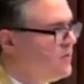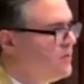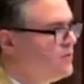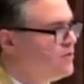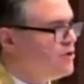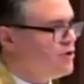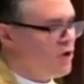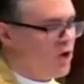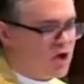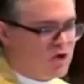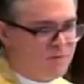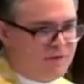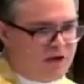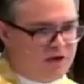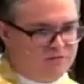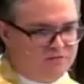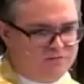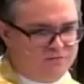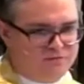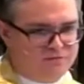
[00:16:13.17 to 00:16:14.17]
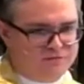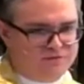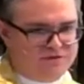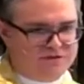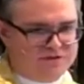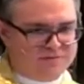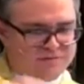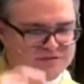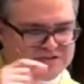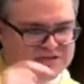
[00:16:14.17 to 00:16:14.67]
to talk about
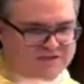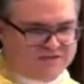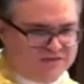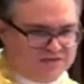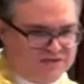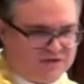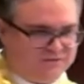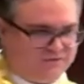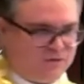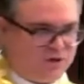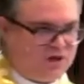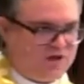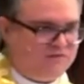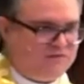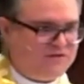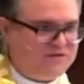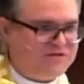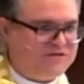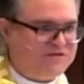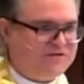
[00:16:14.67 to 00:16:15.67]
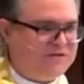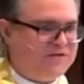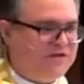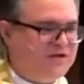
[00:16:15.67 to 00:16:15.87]
specifics of forgiveness